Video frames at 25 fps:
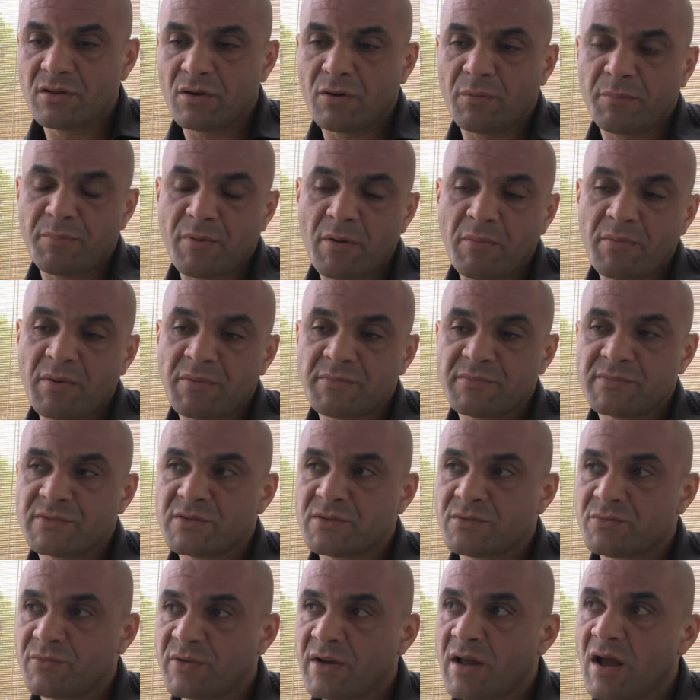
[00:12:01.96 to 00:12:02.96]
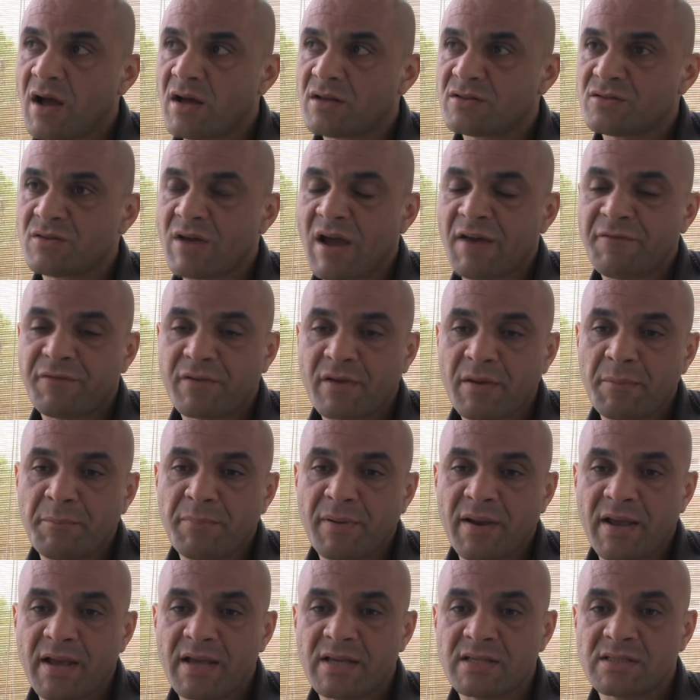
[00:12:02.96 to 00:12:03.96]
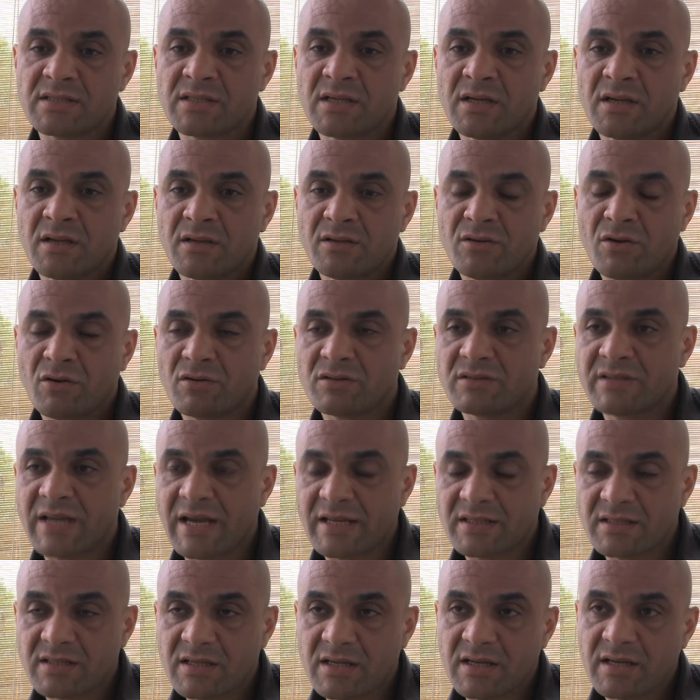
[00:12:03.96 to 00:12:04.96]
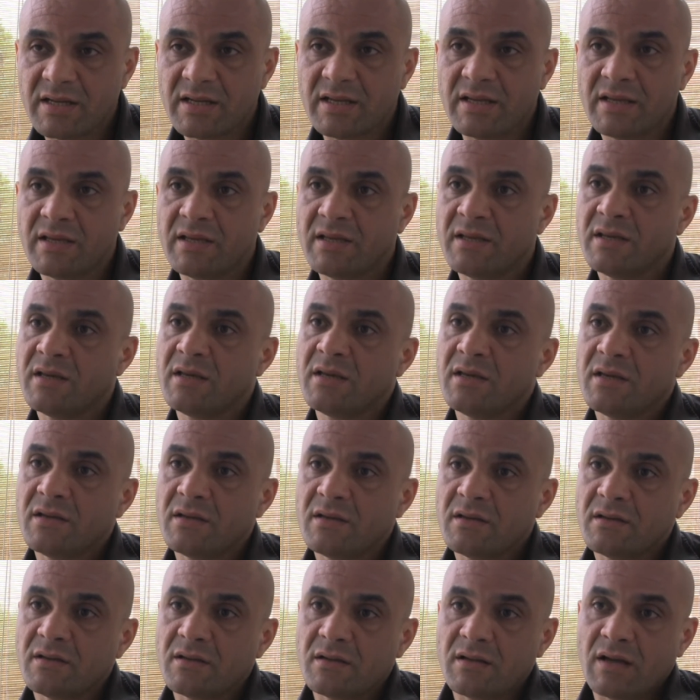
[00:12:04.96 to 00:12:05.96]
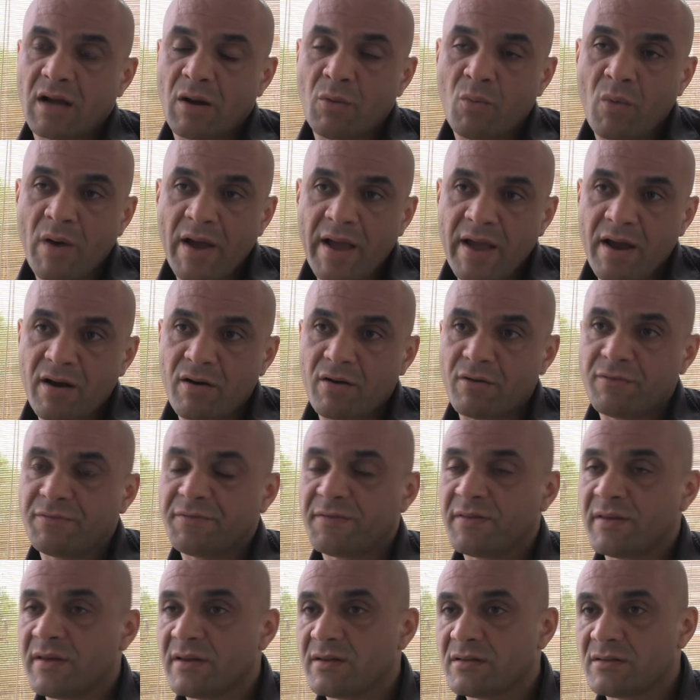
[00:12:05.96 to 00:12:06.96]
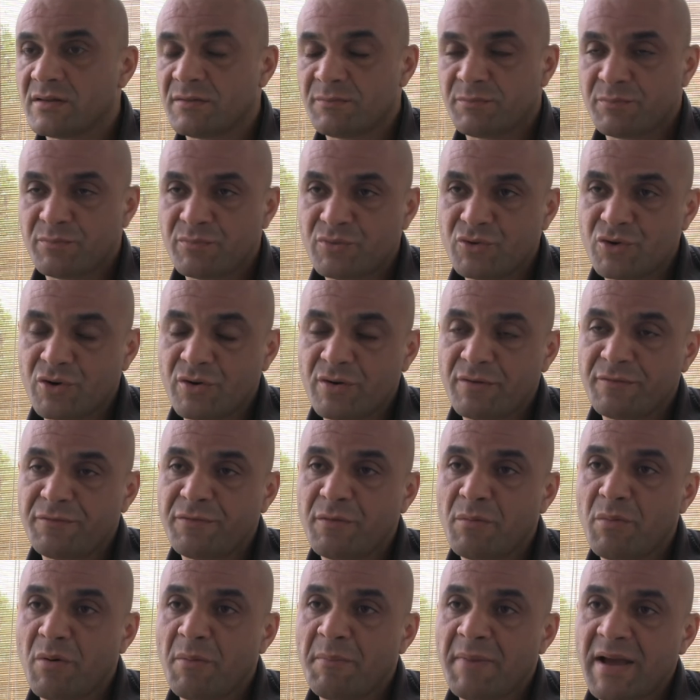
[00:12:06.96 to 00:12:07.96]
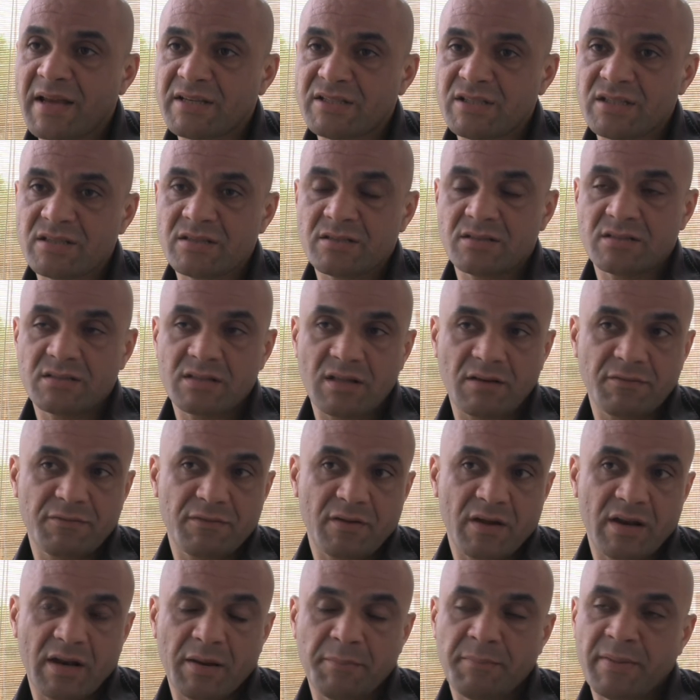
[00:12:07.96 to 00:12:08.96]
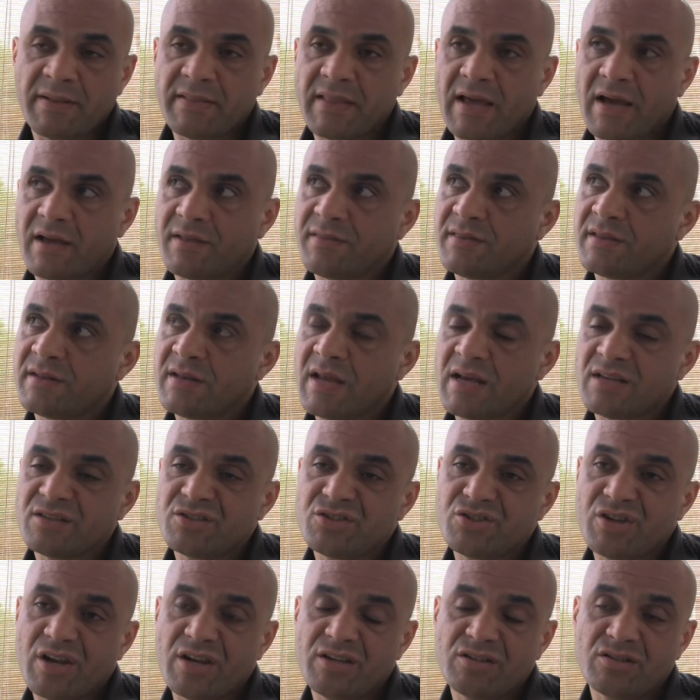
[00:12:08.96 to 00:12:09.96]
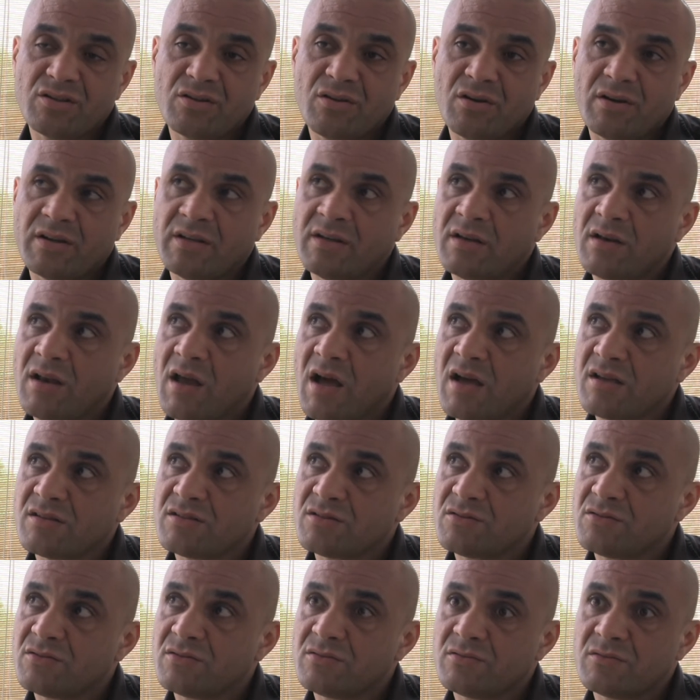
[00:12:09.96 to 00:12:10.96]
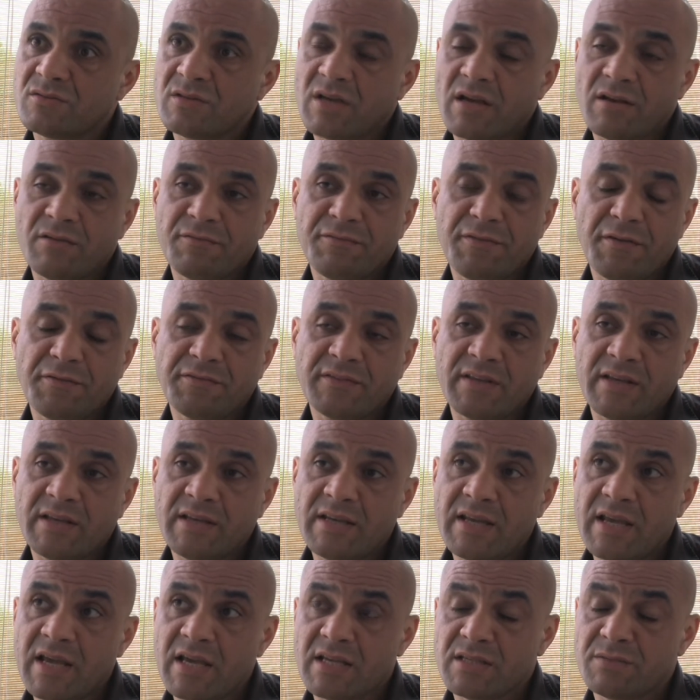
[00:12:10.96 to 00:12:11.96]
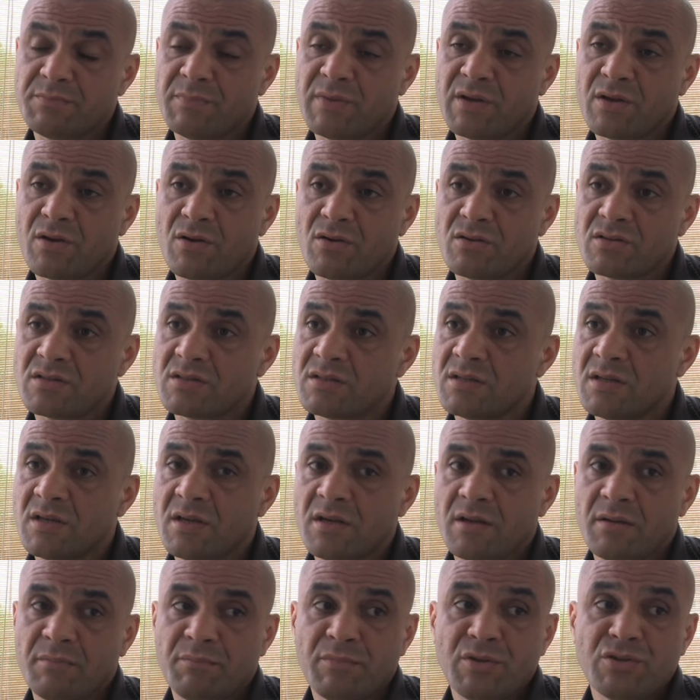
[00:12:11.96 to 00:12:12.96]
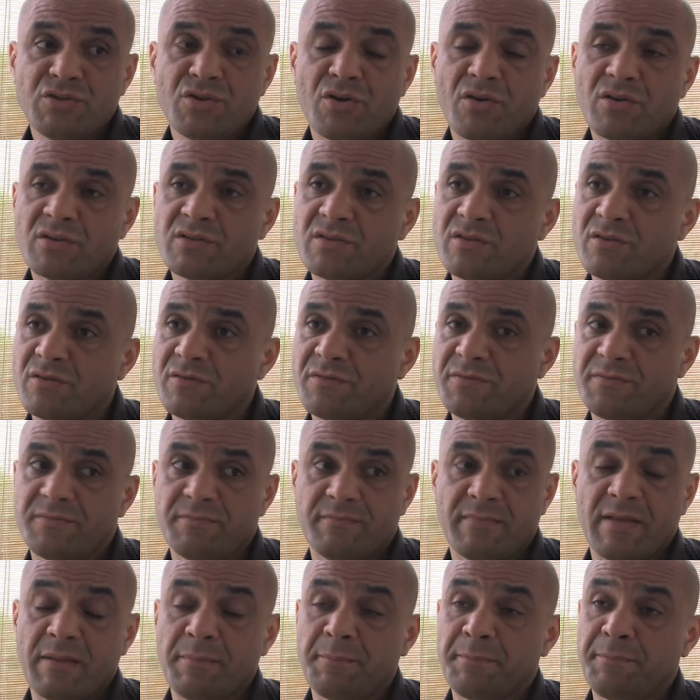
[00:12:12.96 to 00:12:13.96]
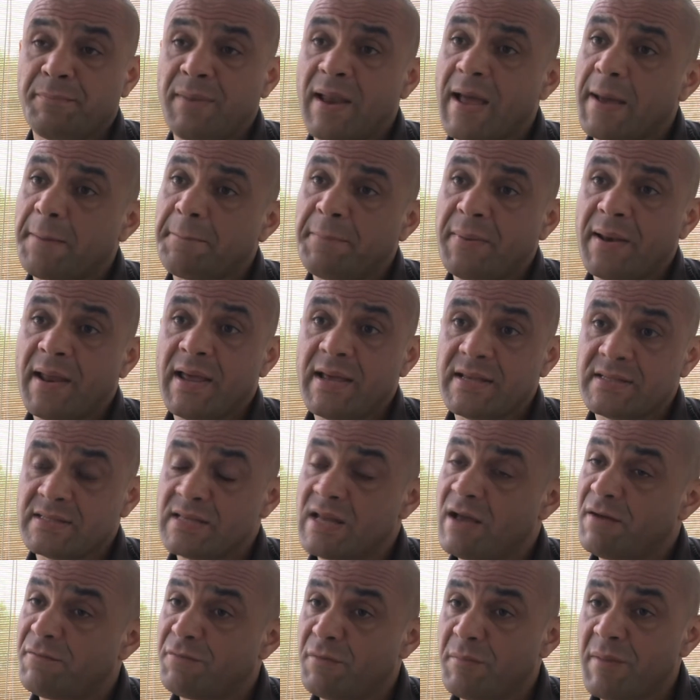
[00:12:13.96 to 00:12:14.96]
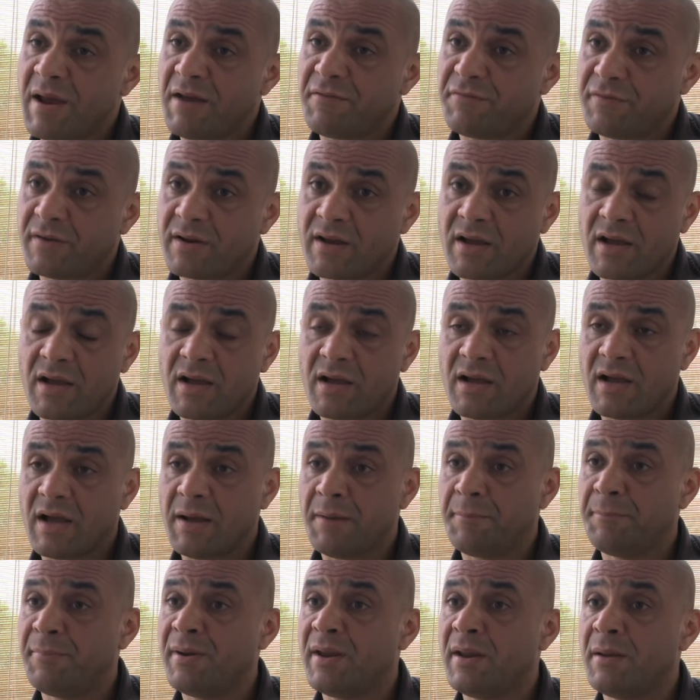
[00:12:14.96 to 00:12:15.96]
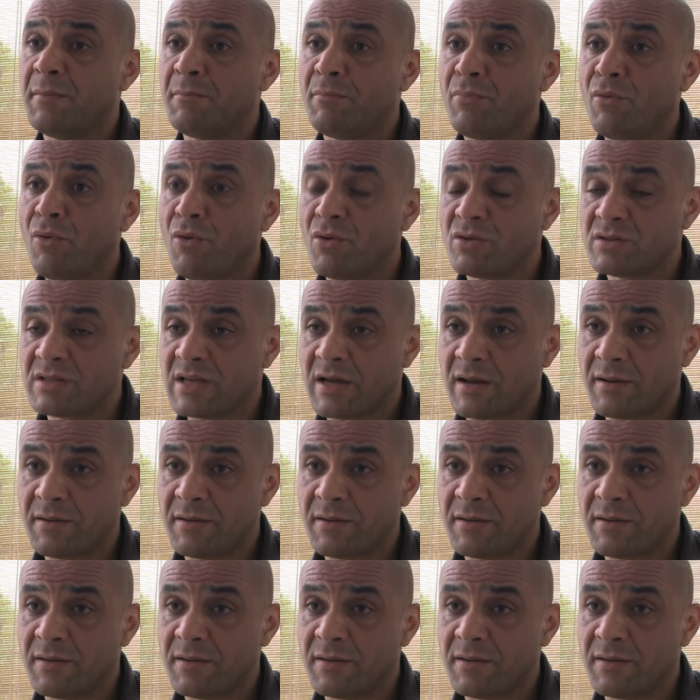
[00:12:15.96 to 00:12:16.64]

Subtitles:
lot of problems regards to African players not tactically aware of things during football matches and stuff like that. But I think that's changed a lot in the last 10-15 years, because majority of black players now from Africa are being brought